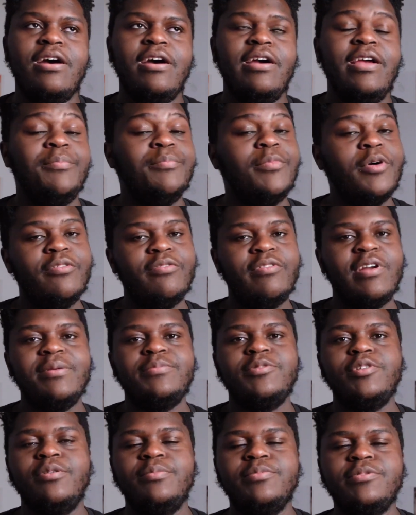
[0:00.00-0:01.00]
in both
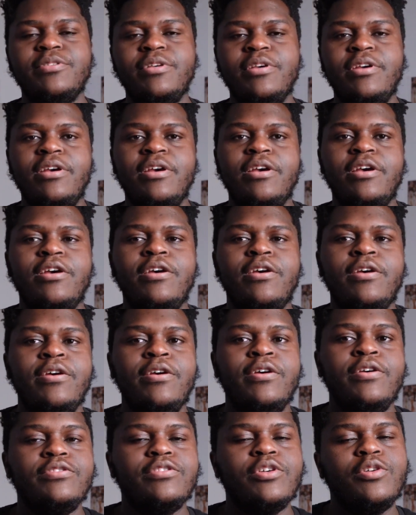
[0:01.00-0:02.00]
laptops.
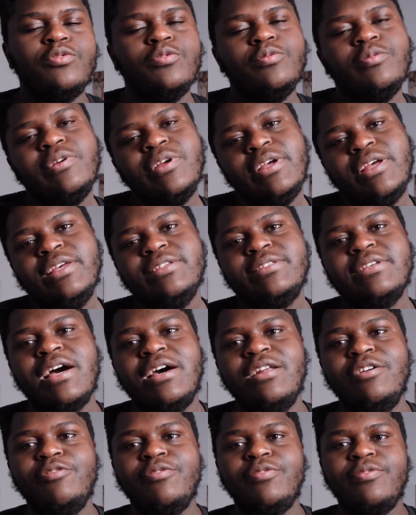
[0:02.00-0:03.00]
So it's
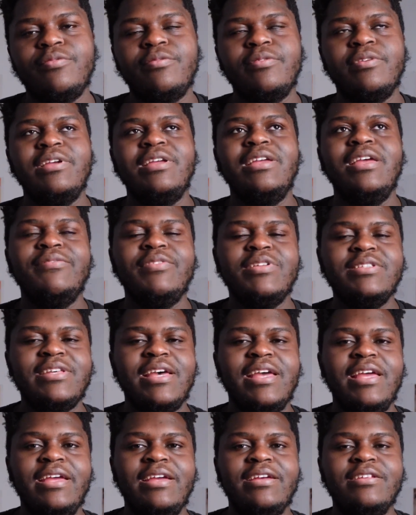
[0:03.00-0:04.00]
kind of give and
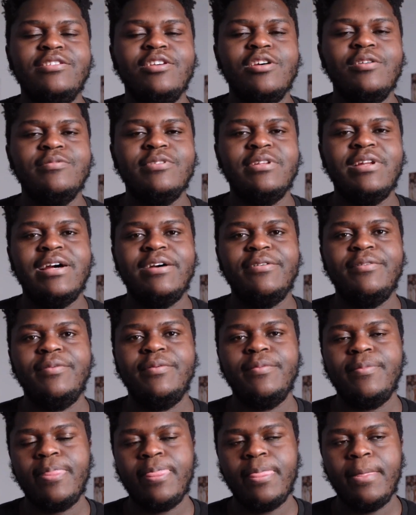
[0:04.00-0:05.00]
take in terms of that.
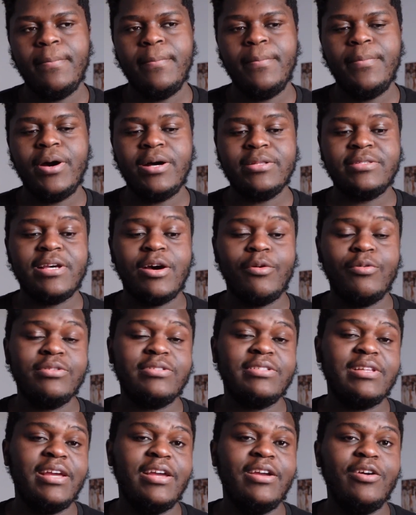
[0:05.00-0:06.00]
But I would
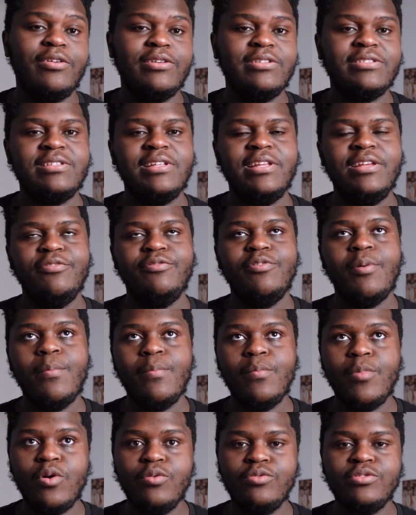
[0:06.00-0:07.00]
say, honestly, for
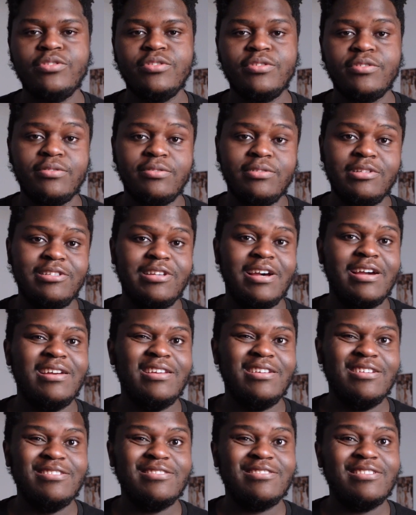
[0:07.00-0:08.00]
most
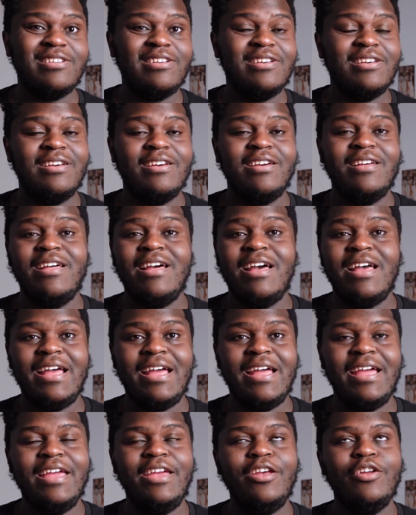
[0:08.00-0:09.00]
designers,
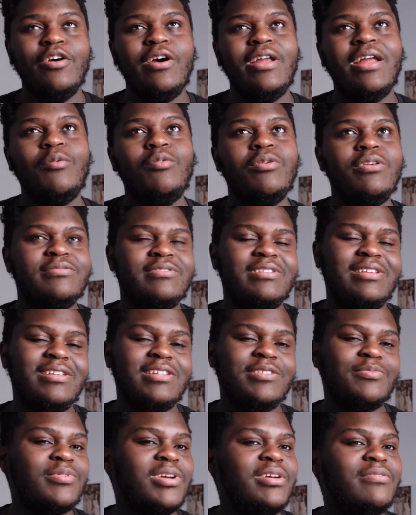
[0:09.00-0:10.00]
you know, and I wouldn't have said
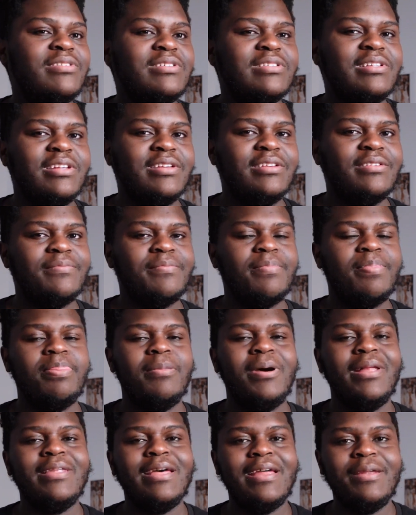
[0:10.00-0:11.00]
this previously,
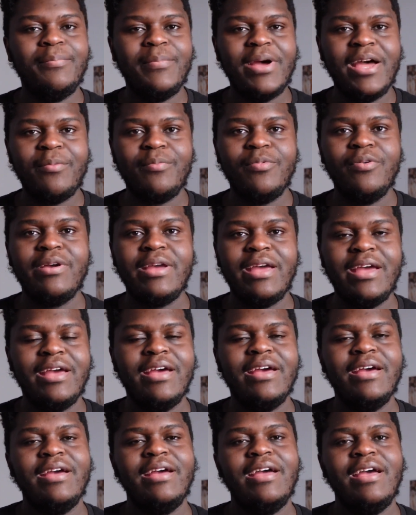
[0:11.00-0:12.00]
but the MacBook
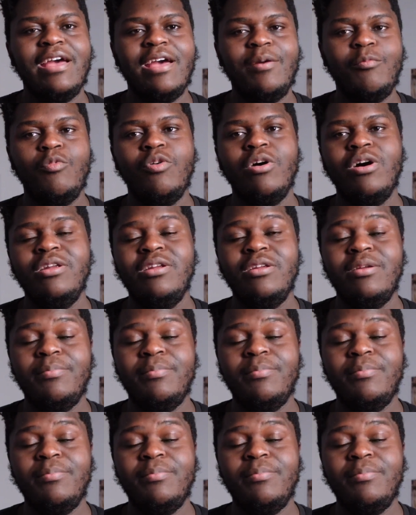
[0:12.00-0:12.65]
Air M1,